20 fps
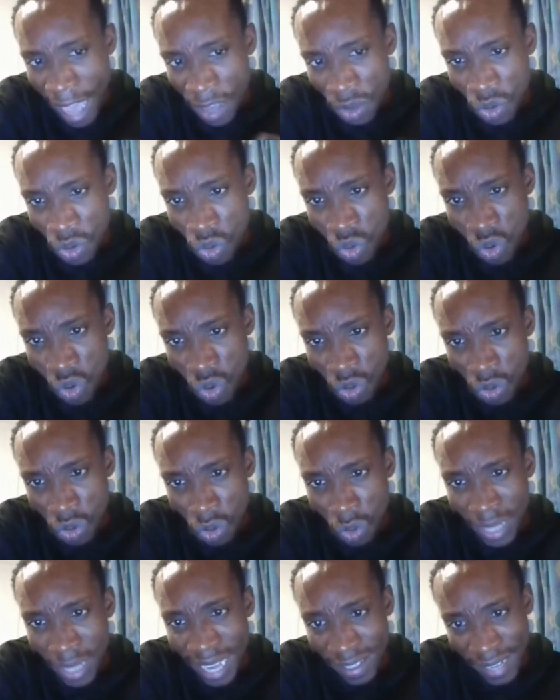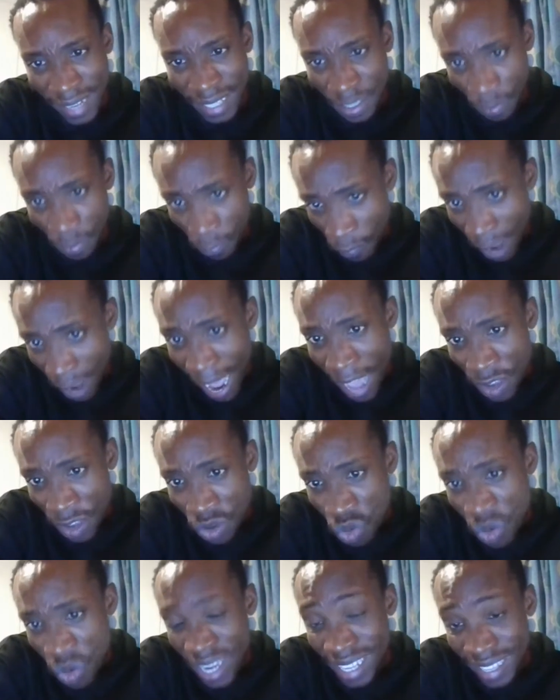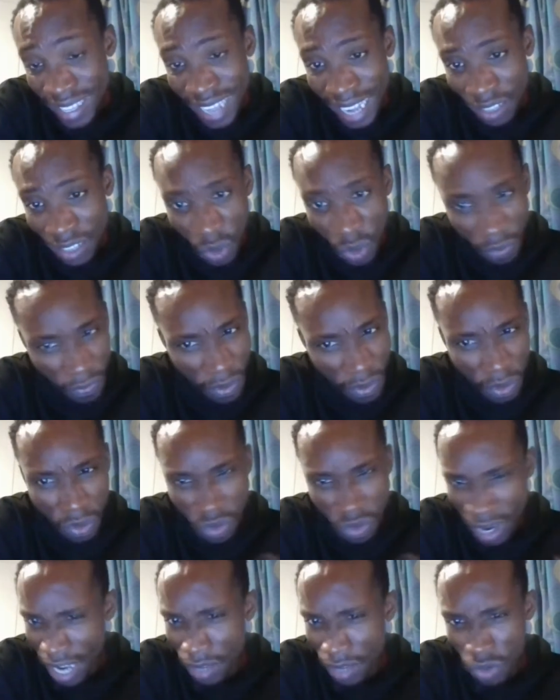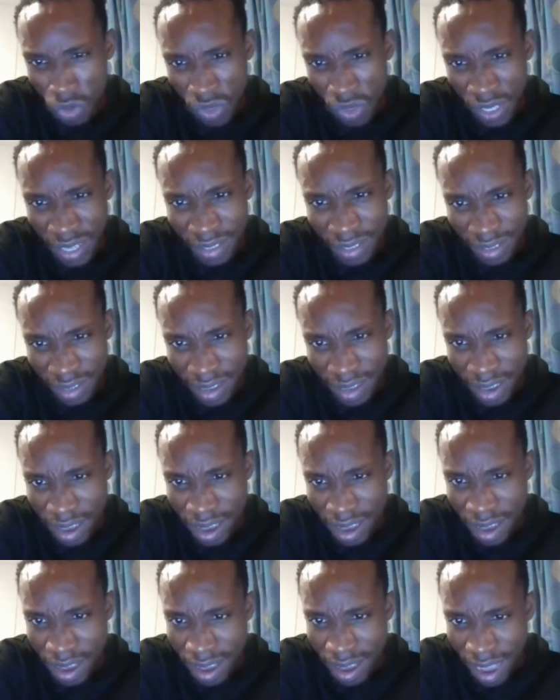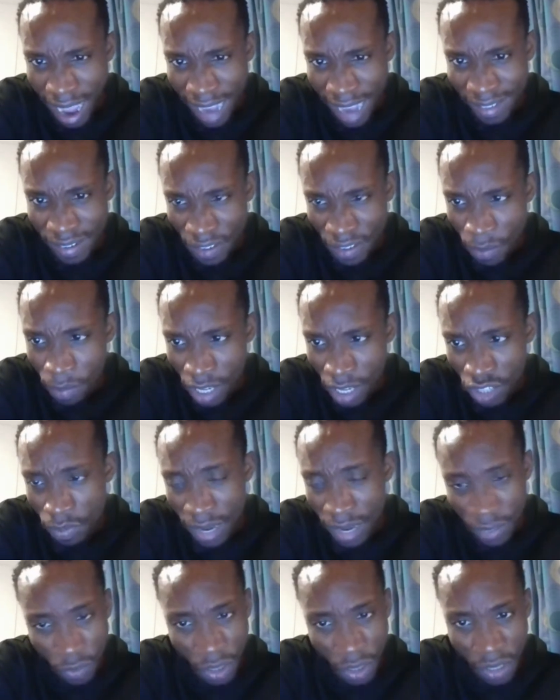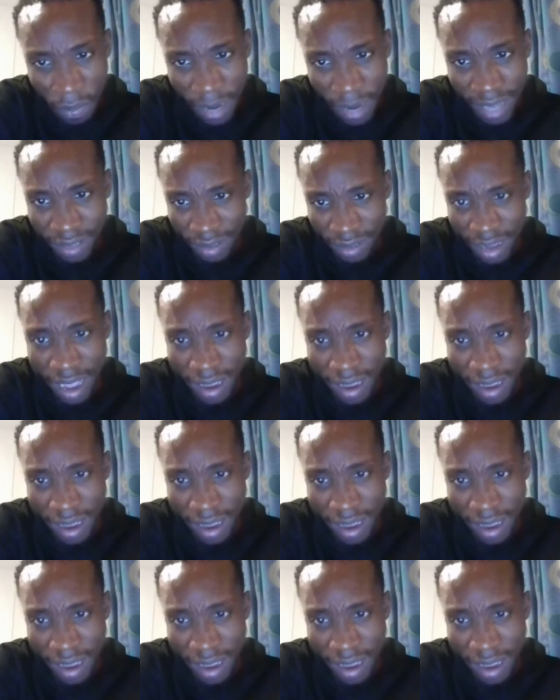you, that certify you in that your field. You can use it as a replacement for the master.